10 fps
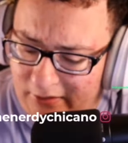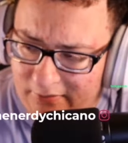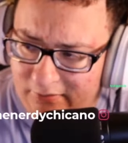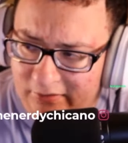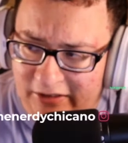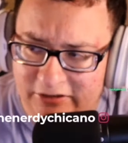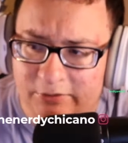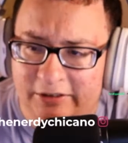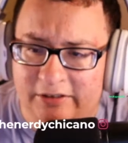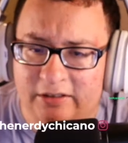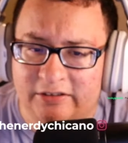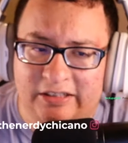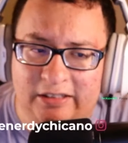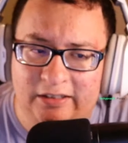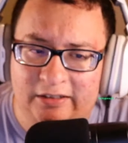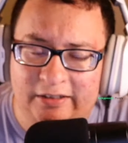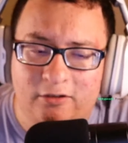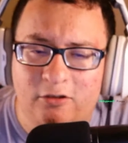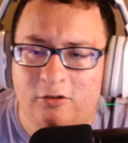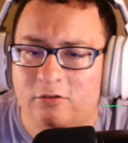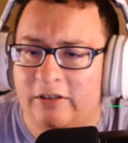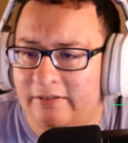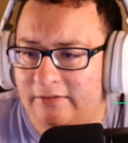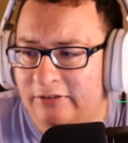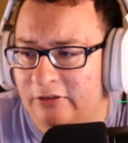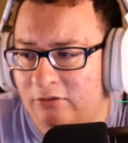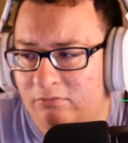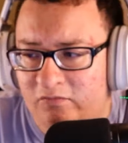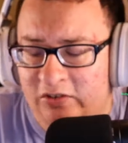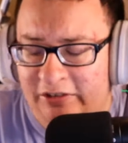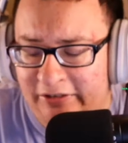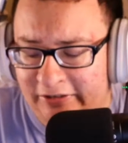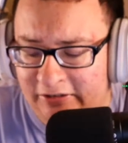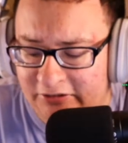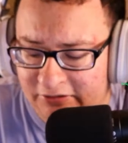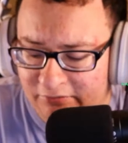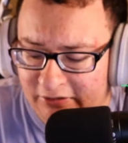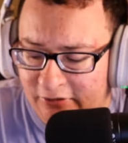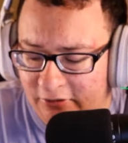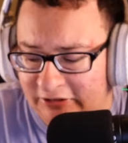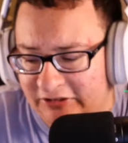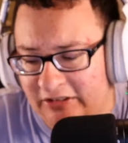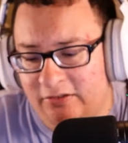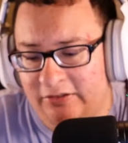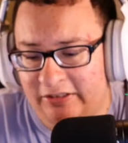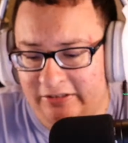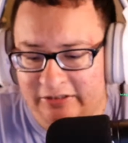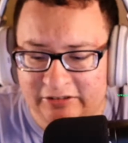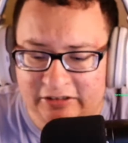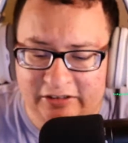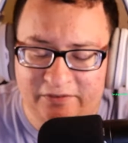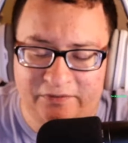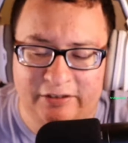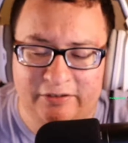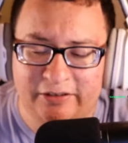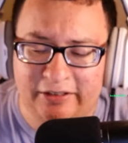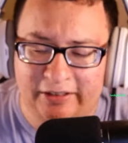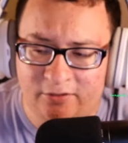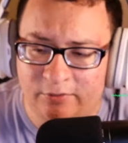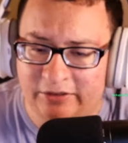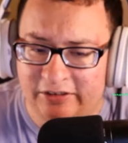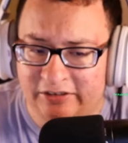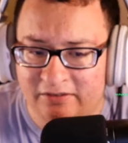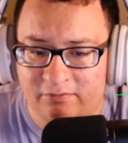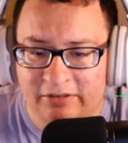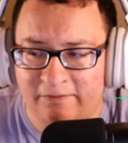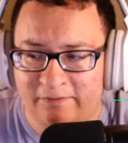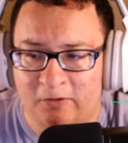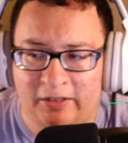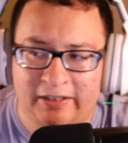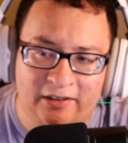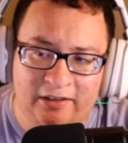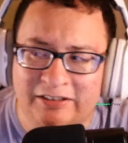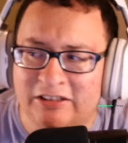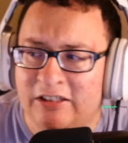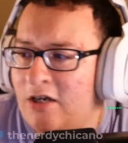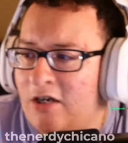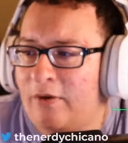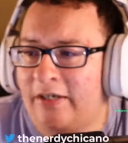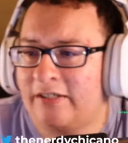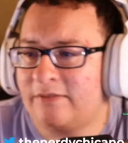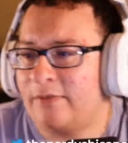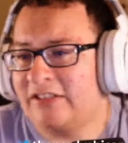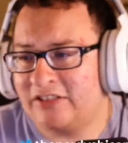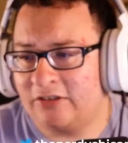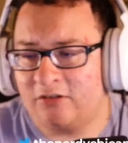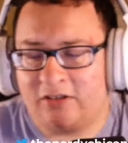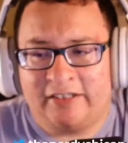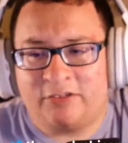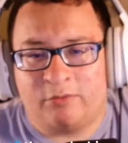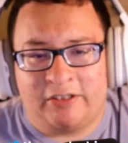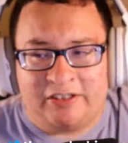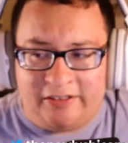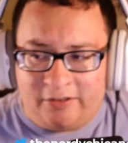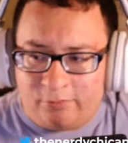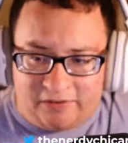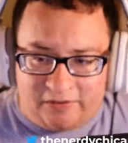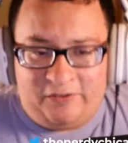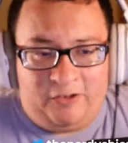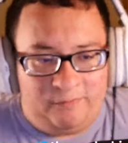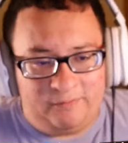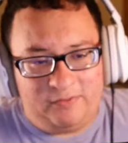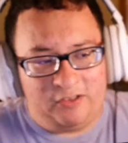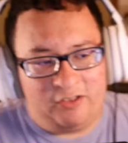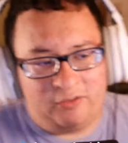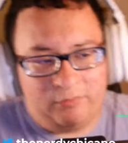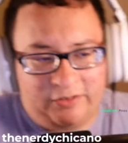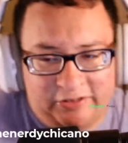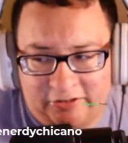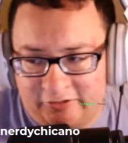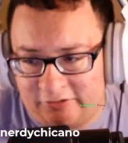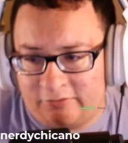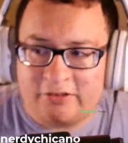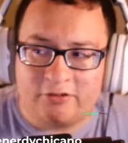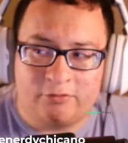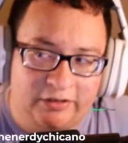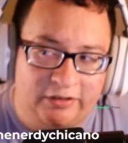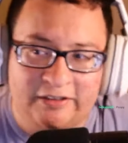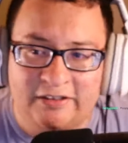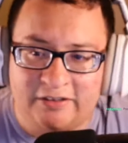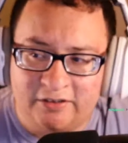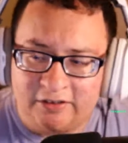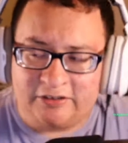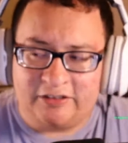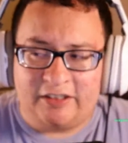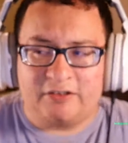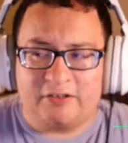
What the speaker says: last week I said how Fellini doesn't really know his style yet, and he's kind of figuring it out within Variety Lights. But I still liked what he did with the film, along with the other director and what they did together.